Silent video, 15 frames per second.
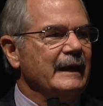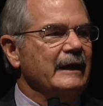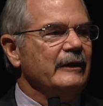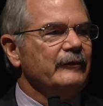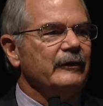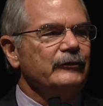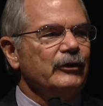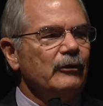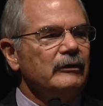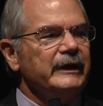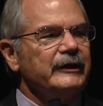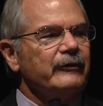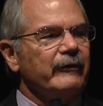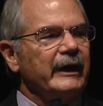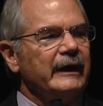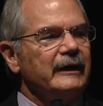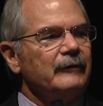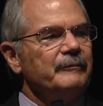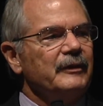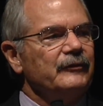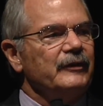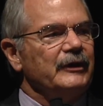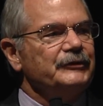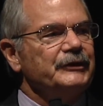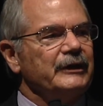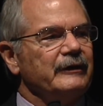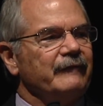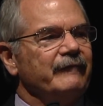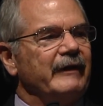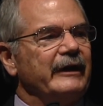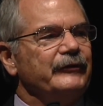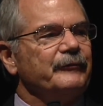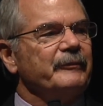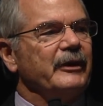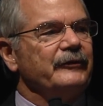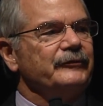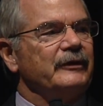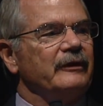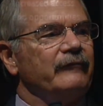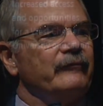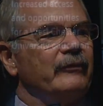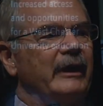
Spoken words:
The newly created position of Vice President for